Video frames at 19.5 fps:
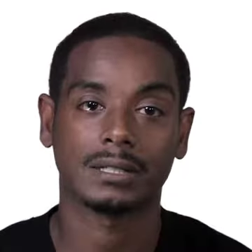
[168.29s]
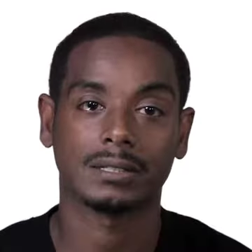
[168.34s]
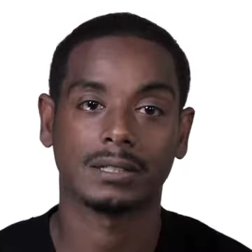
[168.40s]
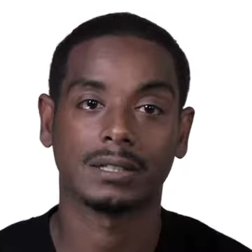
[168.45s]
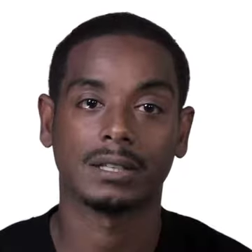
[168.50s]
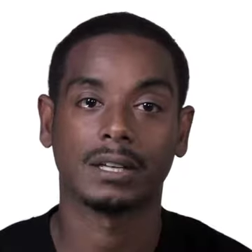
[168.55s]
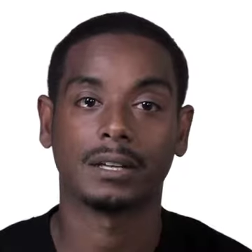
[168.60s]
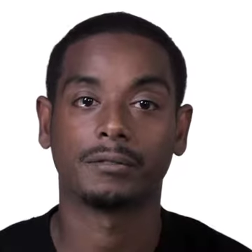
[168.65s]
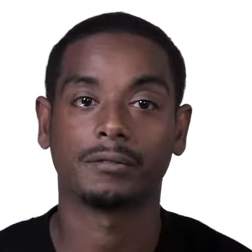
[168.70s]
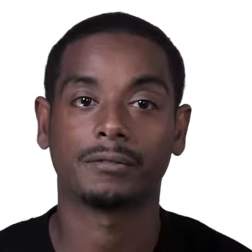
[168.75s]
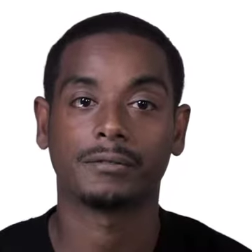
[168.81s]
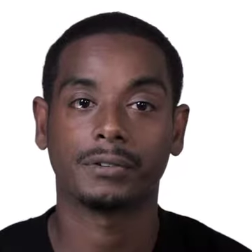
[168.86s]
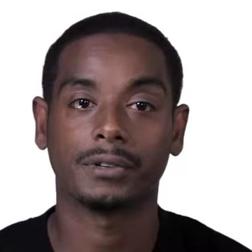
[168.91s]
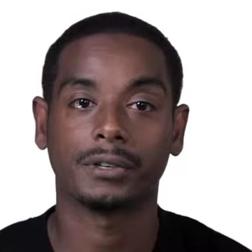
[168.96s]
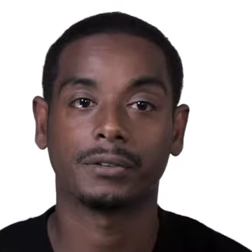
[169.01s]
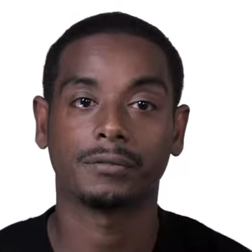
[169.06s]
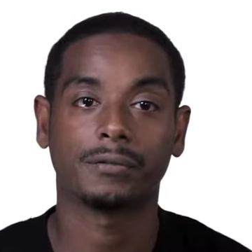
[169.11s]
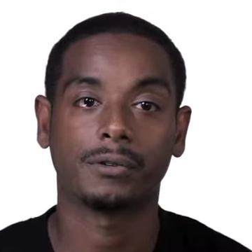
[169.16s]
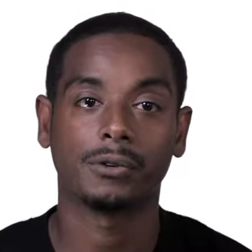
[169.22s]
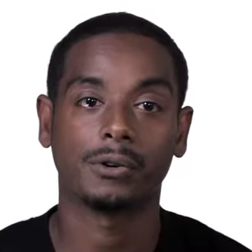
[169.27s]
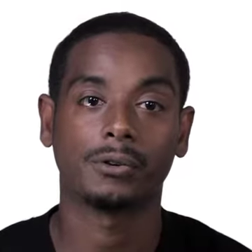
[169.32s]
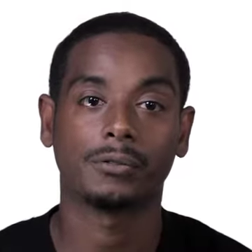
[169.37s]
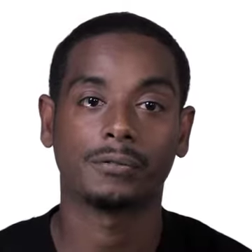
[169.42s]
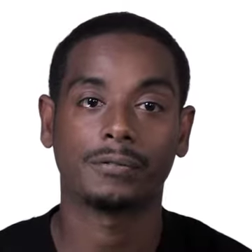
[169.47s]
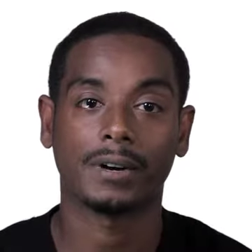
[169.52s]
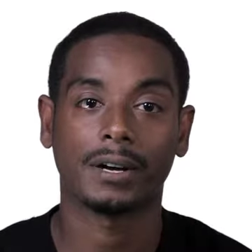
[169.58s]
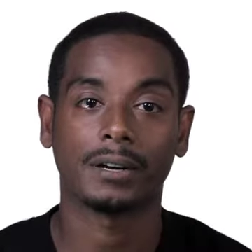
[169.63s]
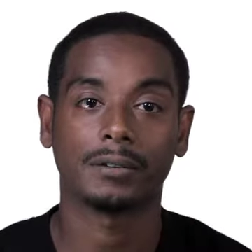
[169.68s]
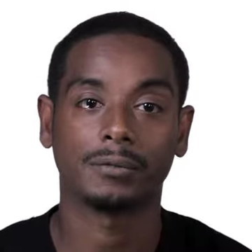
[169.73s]
and then 3, 4,
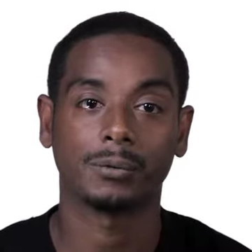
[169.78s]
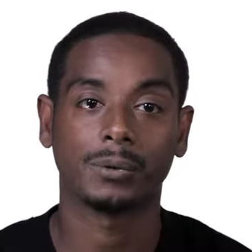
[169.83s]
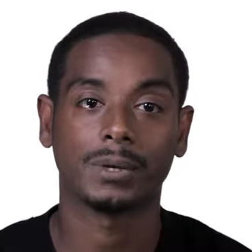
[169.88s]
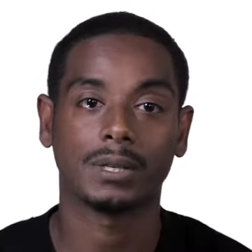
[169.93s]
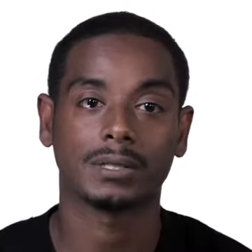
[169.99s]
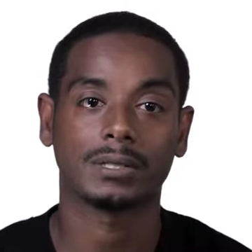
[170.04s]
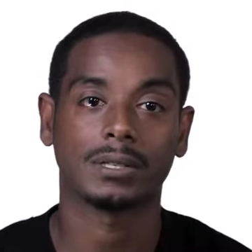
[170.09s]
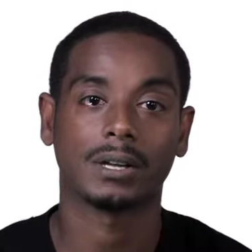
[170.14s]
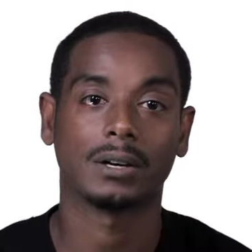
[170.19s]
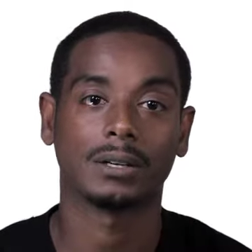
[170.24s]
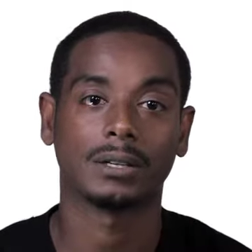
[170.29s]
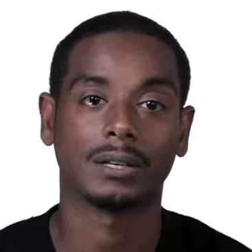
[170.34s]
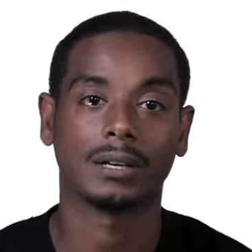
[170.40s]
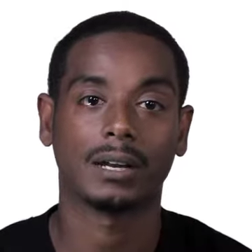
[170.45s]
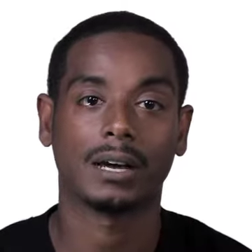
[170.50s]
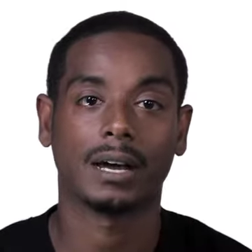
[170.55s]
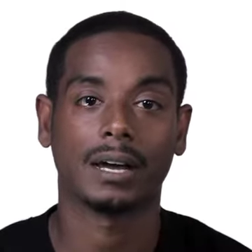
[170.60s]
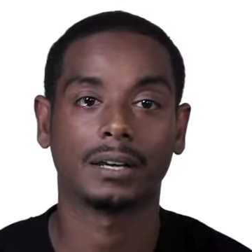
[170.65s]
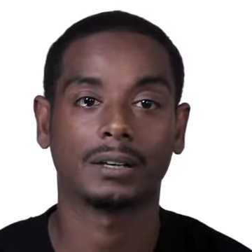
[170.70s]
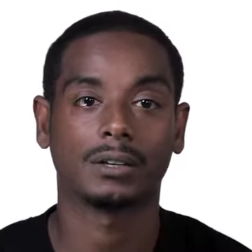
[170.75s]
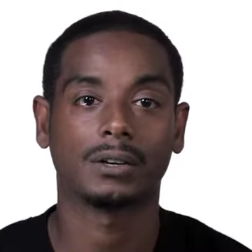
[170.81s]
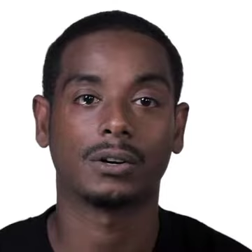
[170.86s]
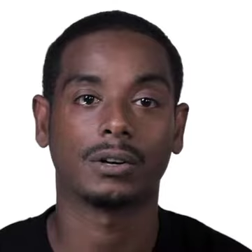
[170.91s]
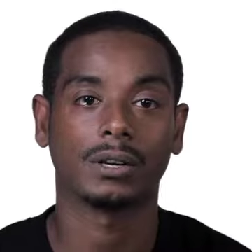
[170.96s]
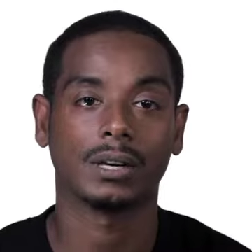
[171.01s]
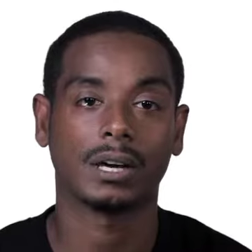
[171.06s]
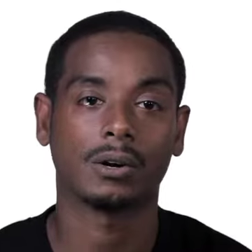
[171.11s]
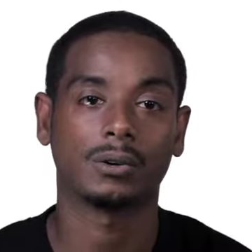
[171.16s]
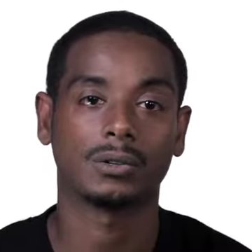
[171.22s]
5 weeks down the line going out
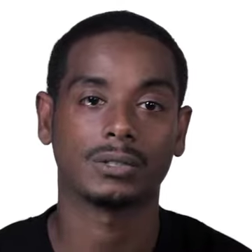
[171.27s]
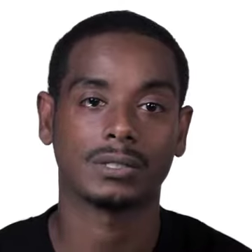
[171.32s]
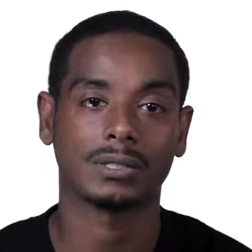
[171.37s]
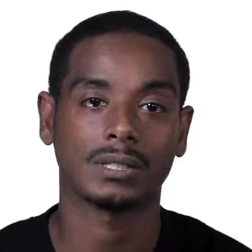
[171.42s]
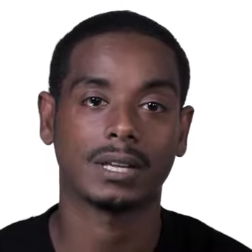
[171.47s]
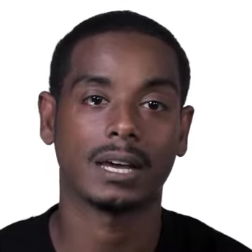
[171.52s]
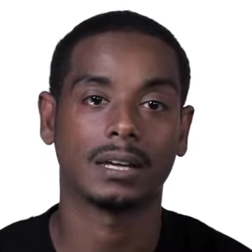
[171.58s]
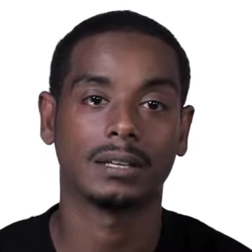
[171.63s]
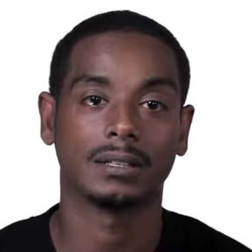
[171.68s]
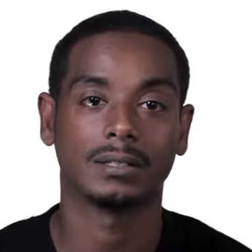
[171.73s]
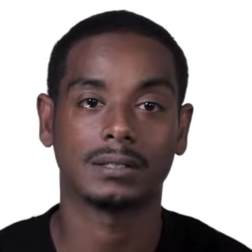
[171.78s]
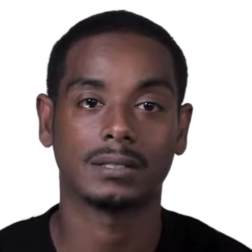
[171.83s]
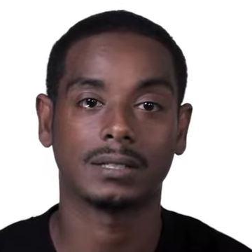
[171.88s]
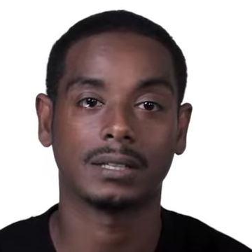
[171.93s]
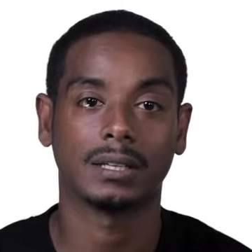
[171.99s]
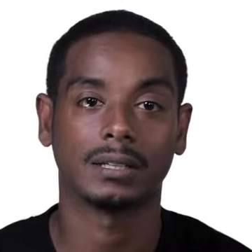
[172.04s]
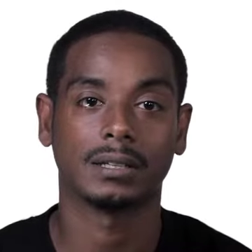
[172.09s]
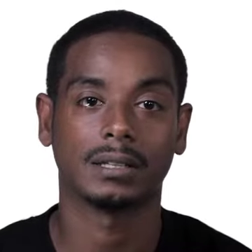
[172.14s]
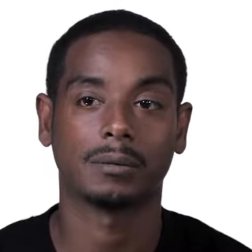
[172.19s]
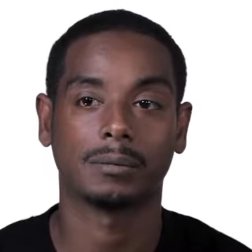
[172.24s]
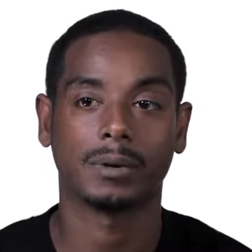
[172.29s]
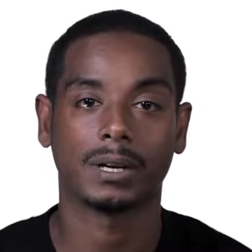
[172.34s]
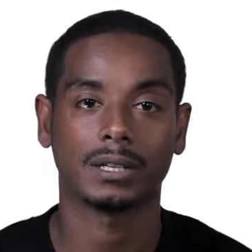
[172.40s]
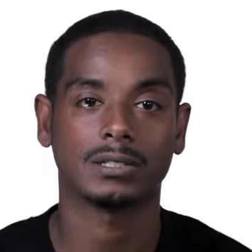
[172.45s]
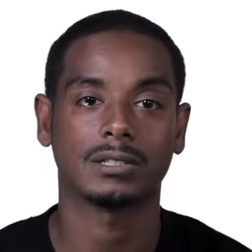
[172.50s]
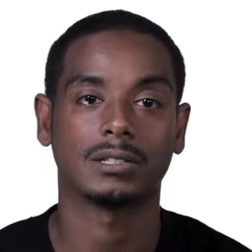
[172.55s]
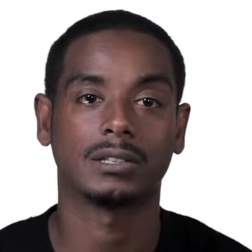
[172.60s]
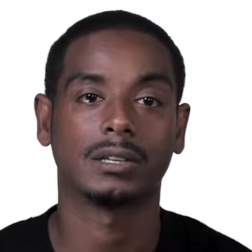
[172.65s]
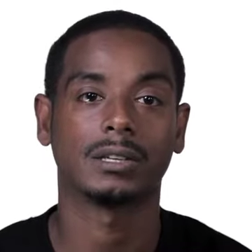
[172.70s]
on site and seeing them
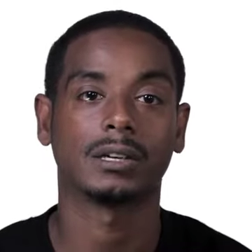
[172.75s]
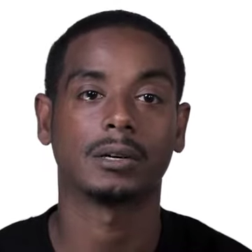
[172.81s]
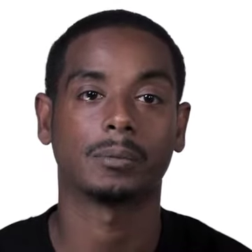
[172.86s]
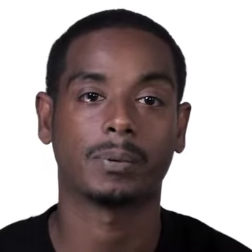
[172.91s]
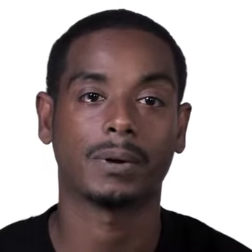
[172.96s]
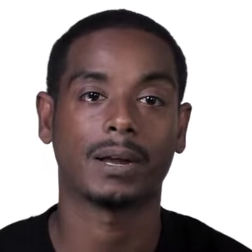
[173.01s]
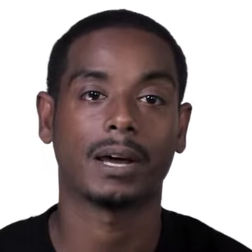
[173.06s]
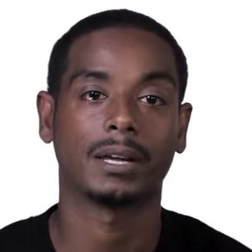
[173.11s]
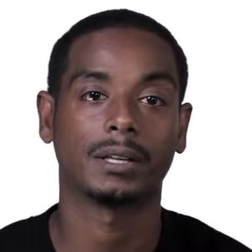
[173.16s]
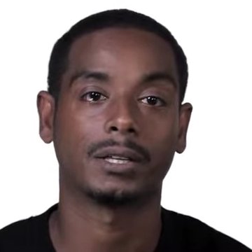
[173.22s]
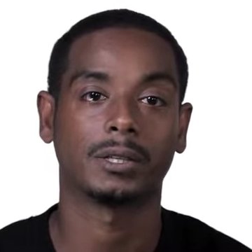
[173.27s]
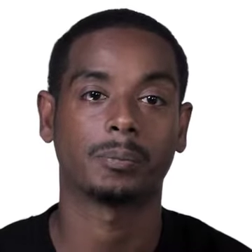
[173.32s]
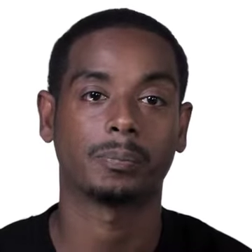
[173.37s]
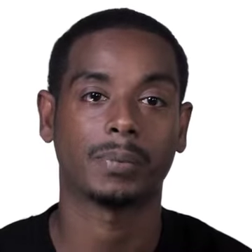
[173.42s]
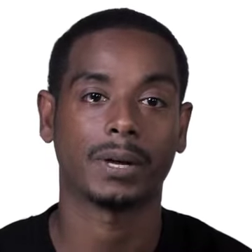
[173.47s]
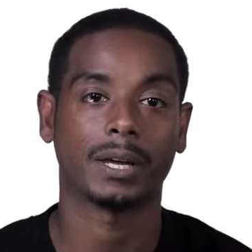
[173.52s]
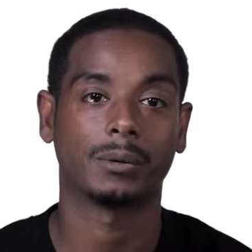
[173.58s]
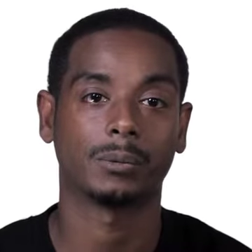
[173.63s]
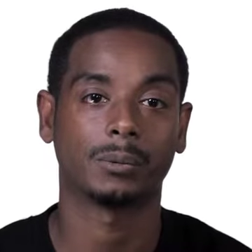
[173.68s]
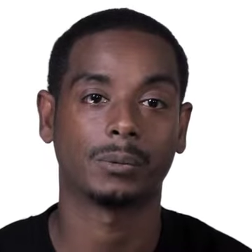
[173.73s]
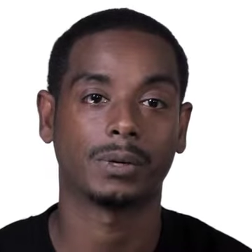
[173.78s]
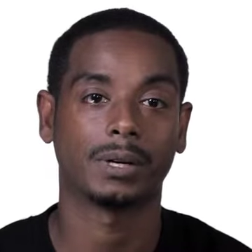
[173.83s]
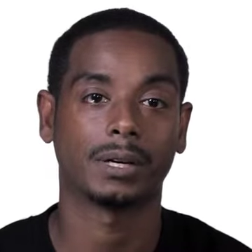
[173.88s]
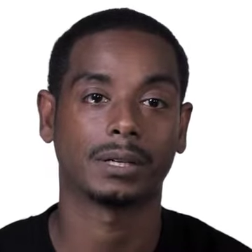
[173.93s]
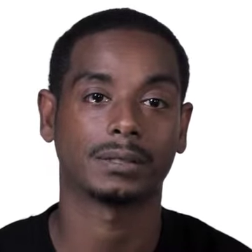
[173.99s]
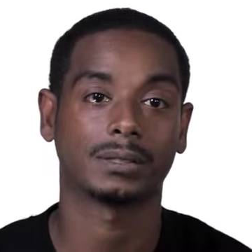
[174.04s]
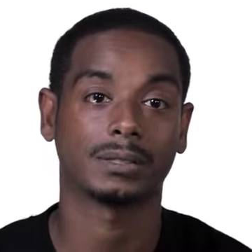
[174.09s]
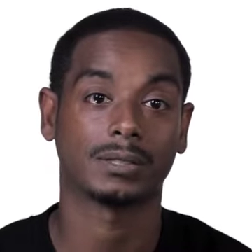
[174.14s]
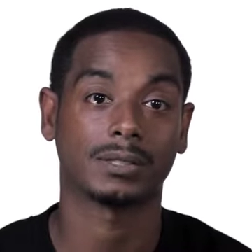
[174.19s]
actually applying the paintwork the
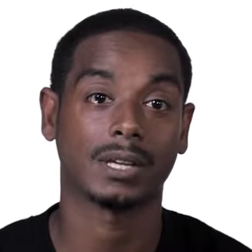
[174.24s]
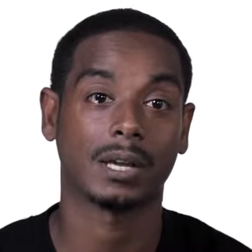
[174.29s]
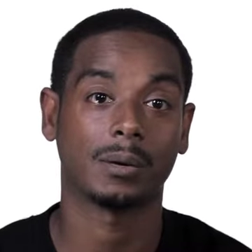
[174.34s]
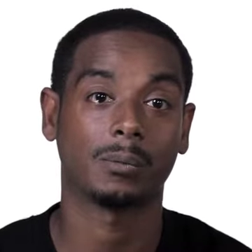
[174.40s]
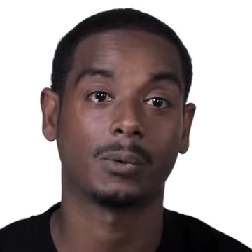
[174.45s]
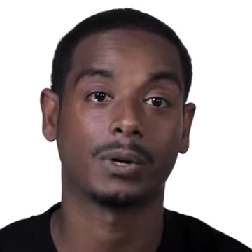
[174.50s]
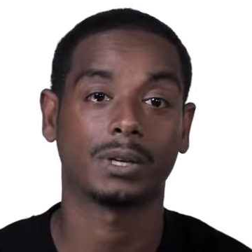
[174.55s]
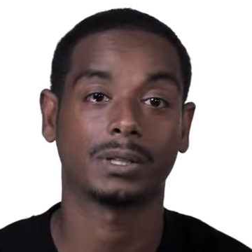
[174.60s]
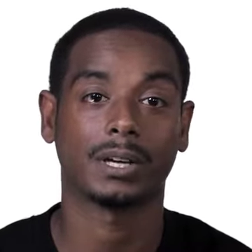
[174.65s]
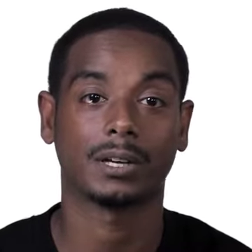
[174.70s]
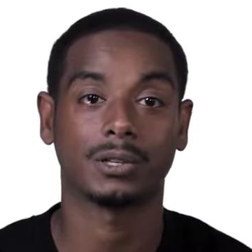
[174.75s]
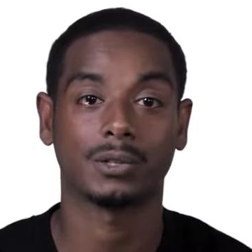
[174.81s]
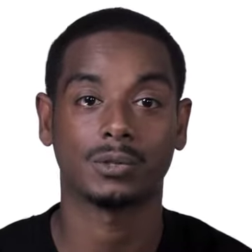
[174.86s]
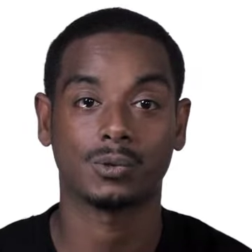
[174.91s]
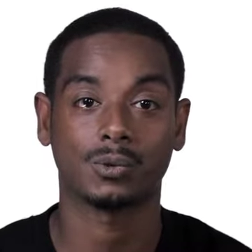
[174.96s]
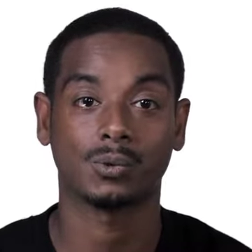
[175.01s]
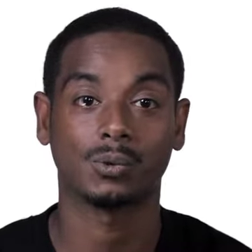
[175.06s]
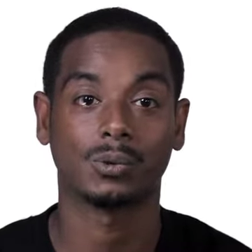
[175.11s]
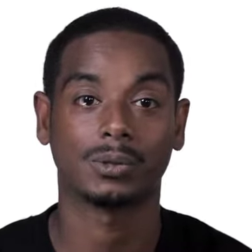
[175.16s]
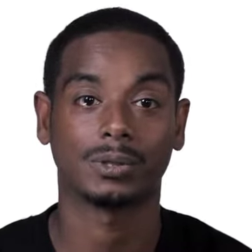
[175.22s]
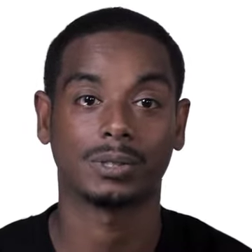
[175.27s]
same way that you taught them,